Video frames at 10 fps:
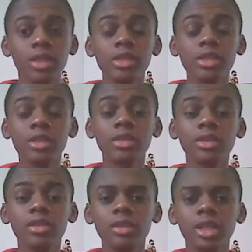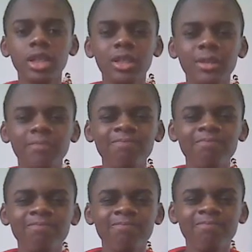So, um,
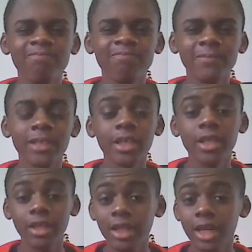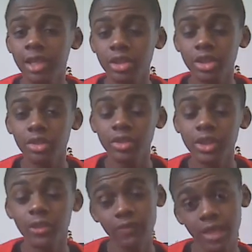yeah, how's the show
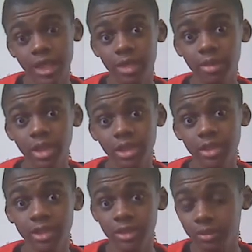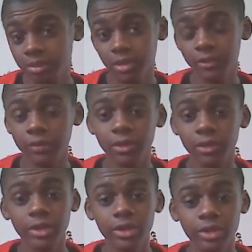itself? The animation is beautiful. It
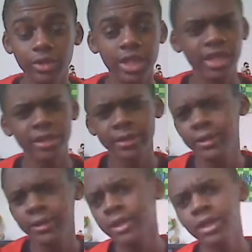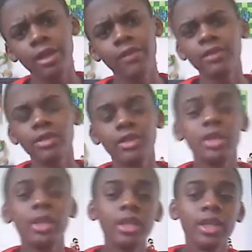looks great. It's colorful.
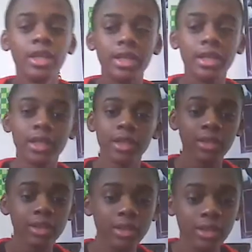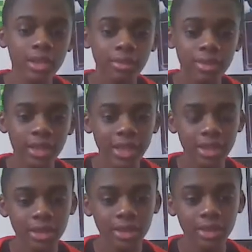And some of the
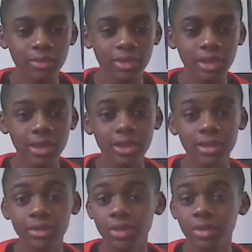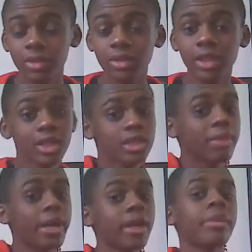action sequences look cool. And
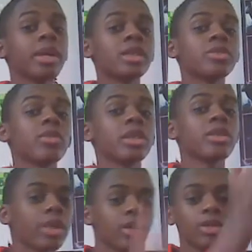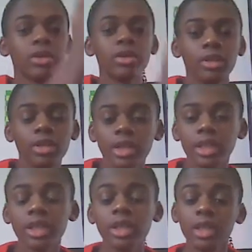Spider-Man swinging around New York
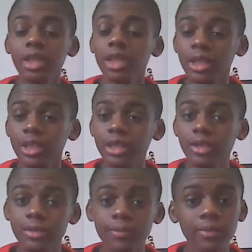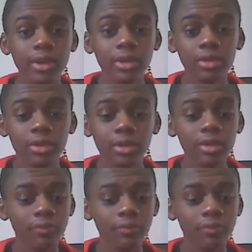is pretty cool.